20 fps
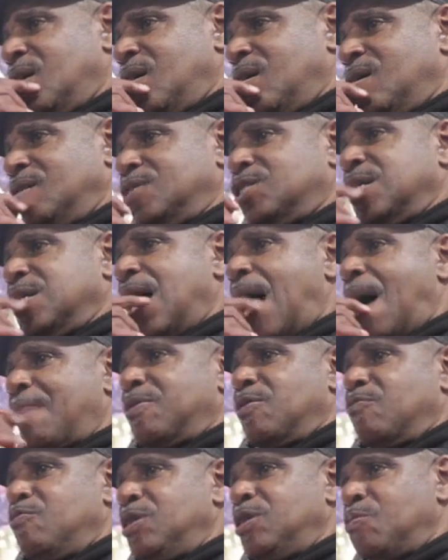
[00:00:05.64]
And she
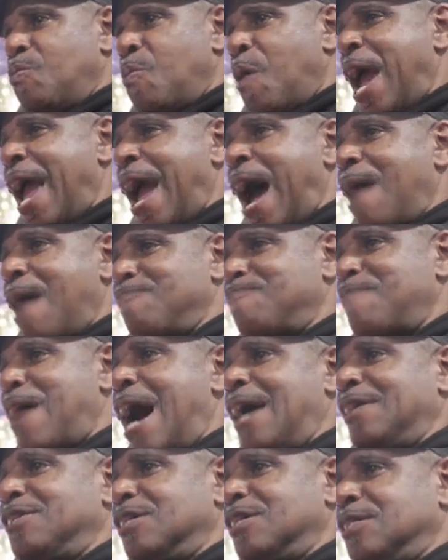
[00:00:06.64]
happened to be where I
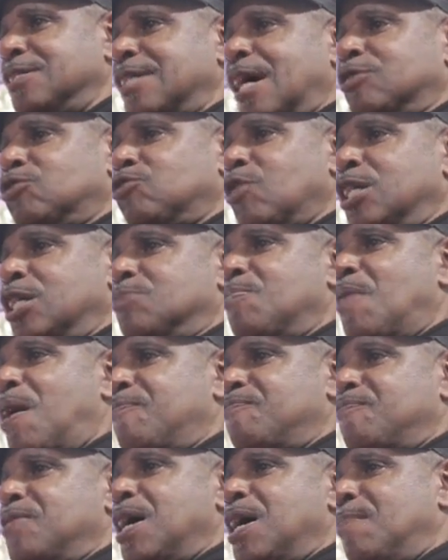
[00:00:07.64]
found her, because I traced my
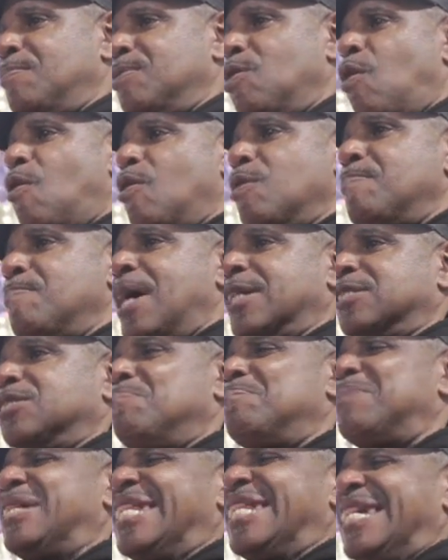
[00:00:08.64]
family all the way back to
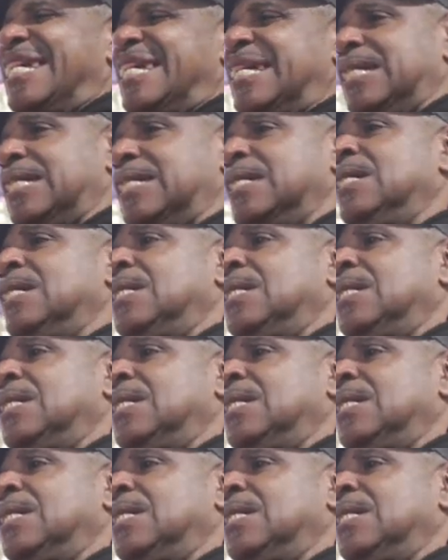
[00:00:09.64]
Benin,